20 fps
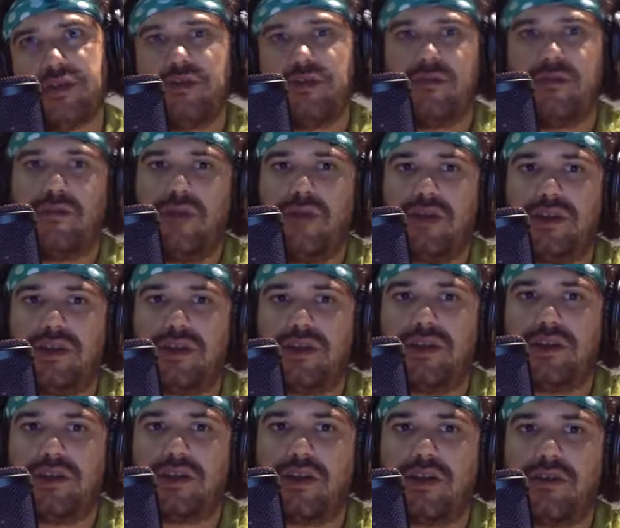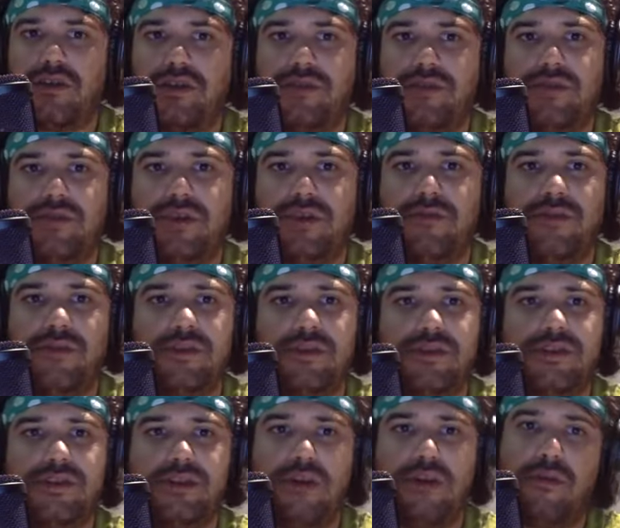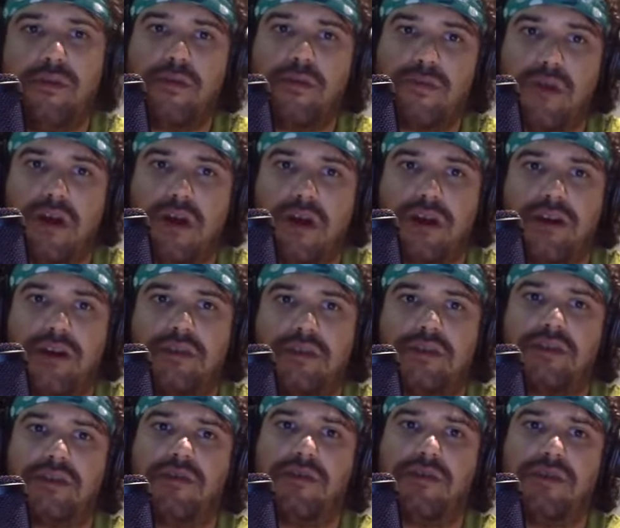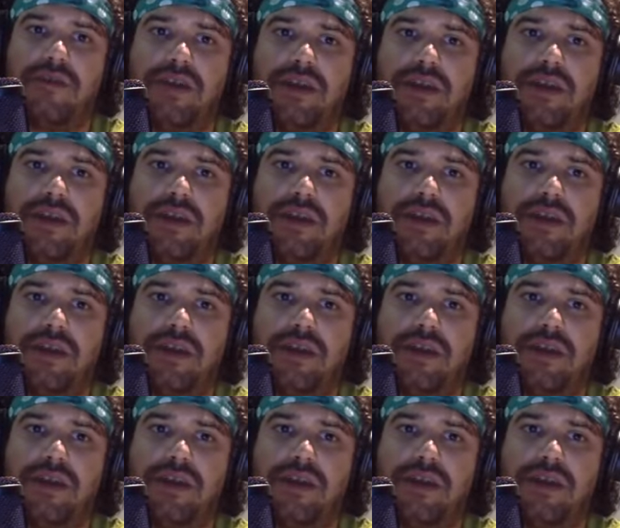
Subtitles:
which is hard to beat with the double rockets. So I mean,